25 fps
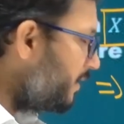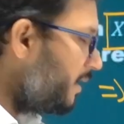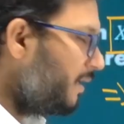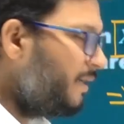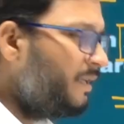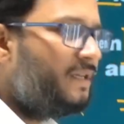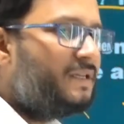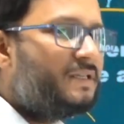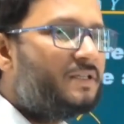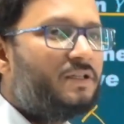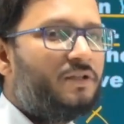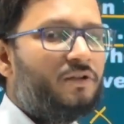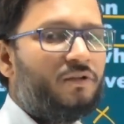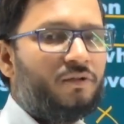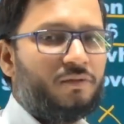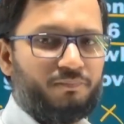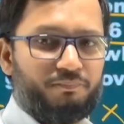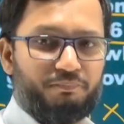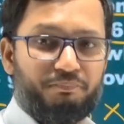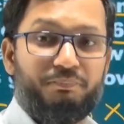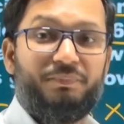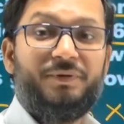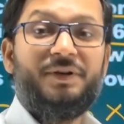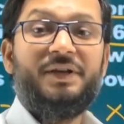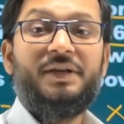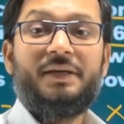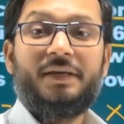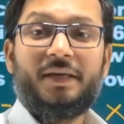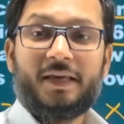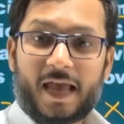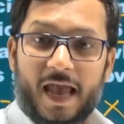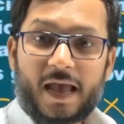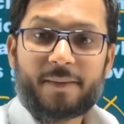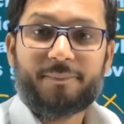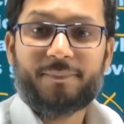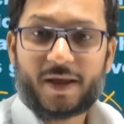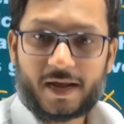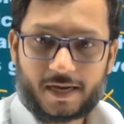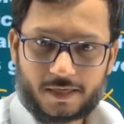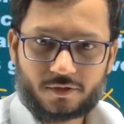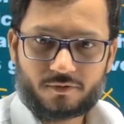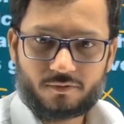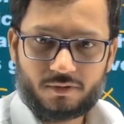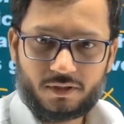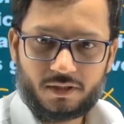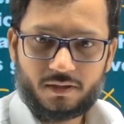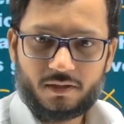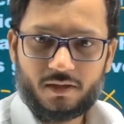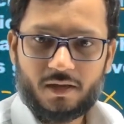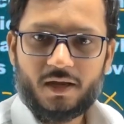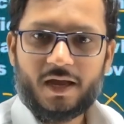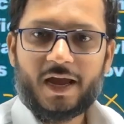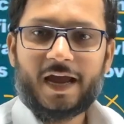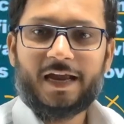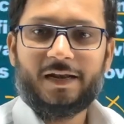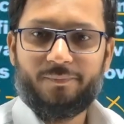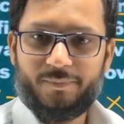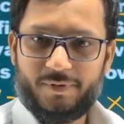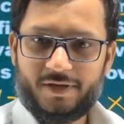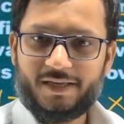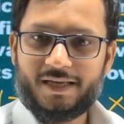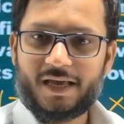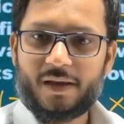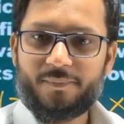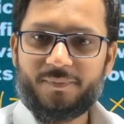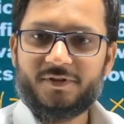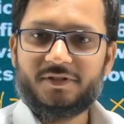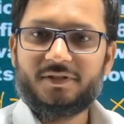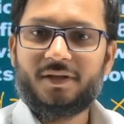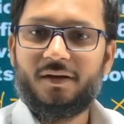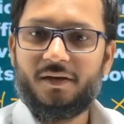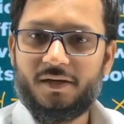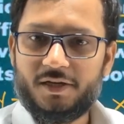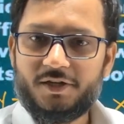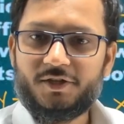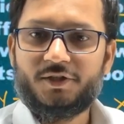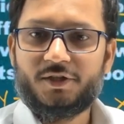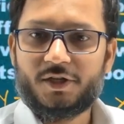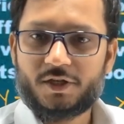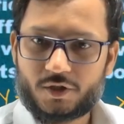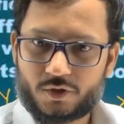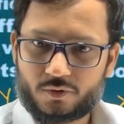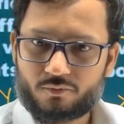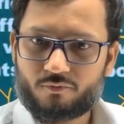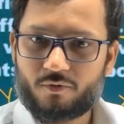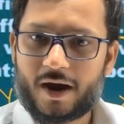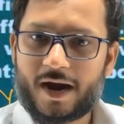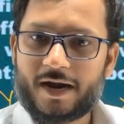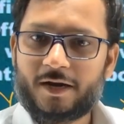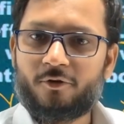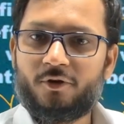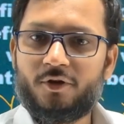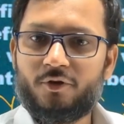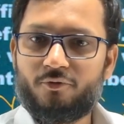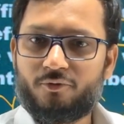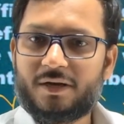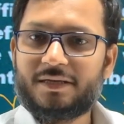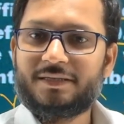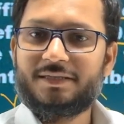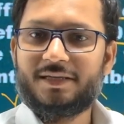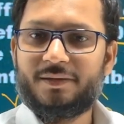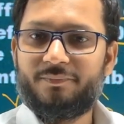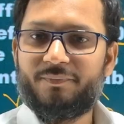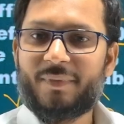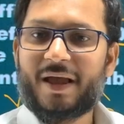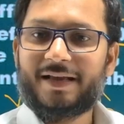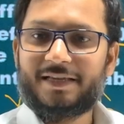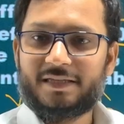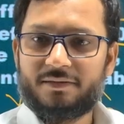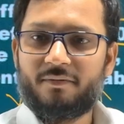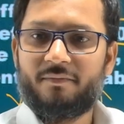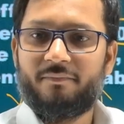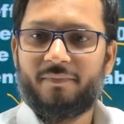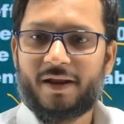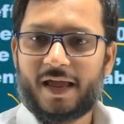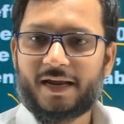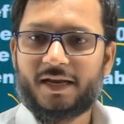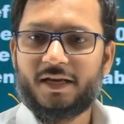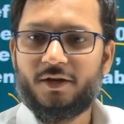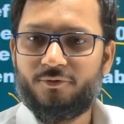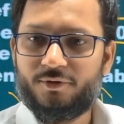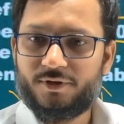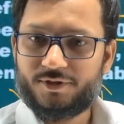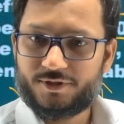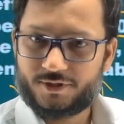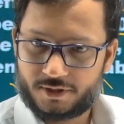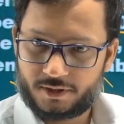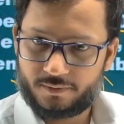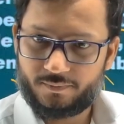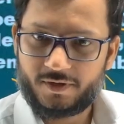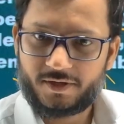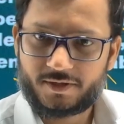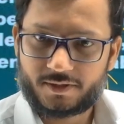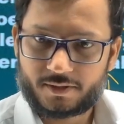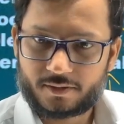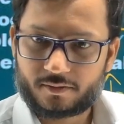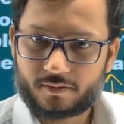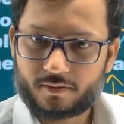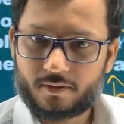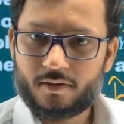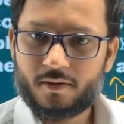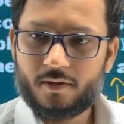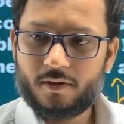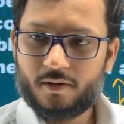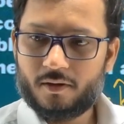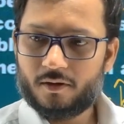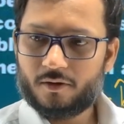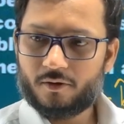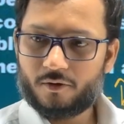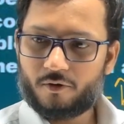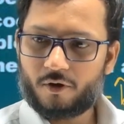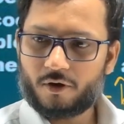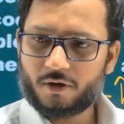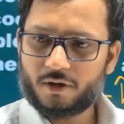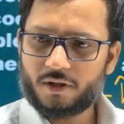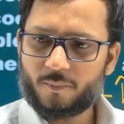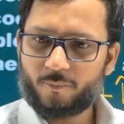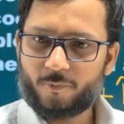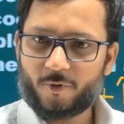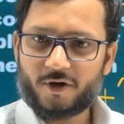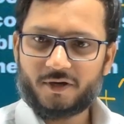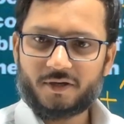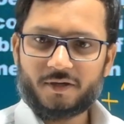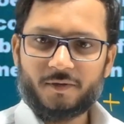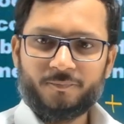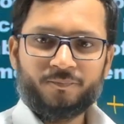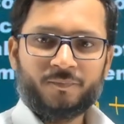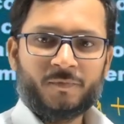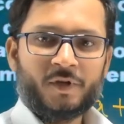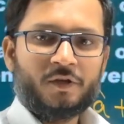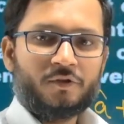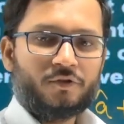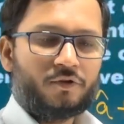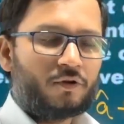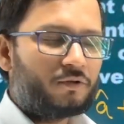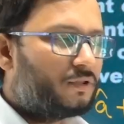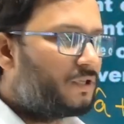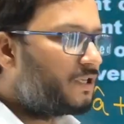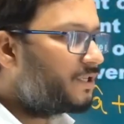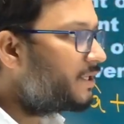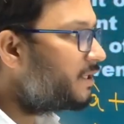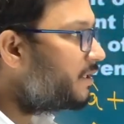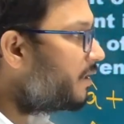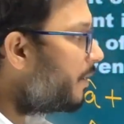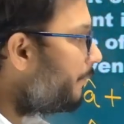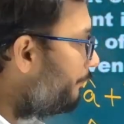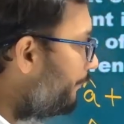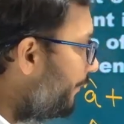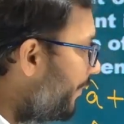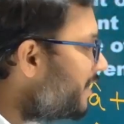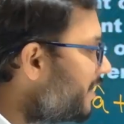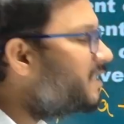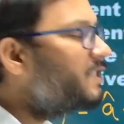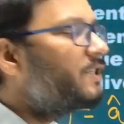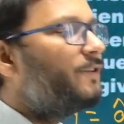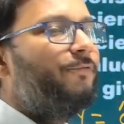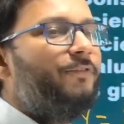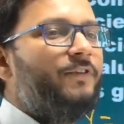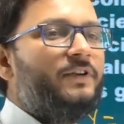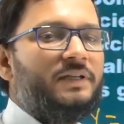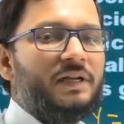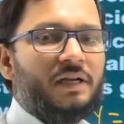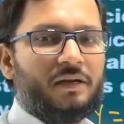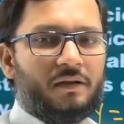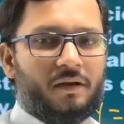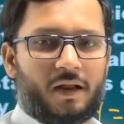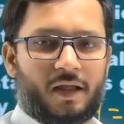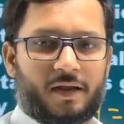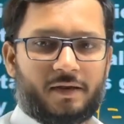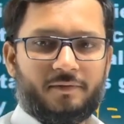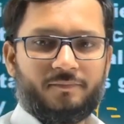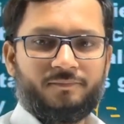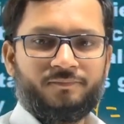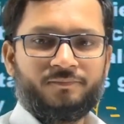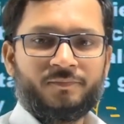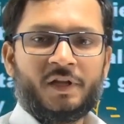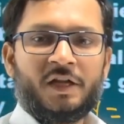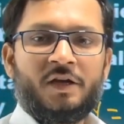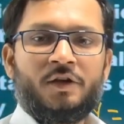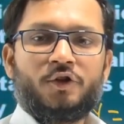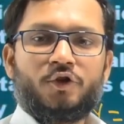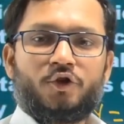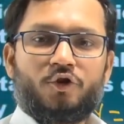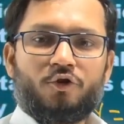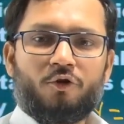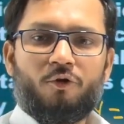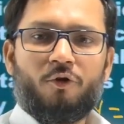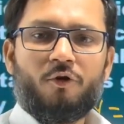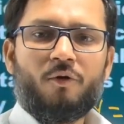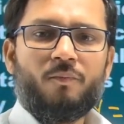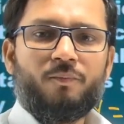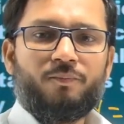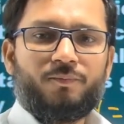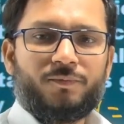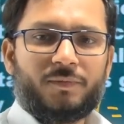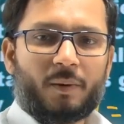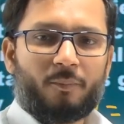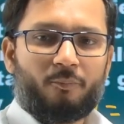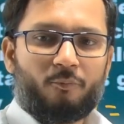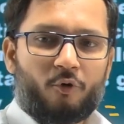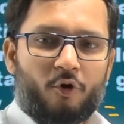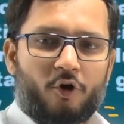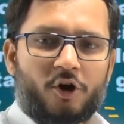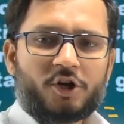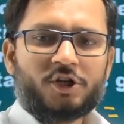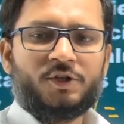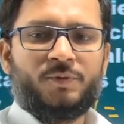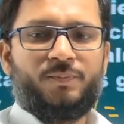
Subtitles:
is b cap actually, and b cap is the least square, or you can say maximum likelihood estimator. Got the point? So this is the best fitted line. So the most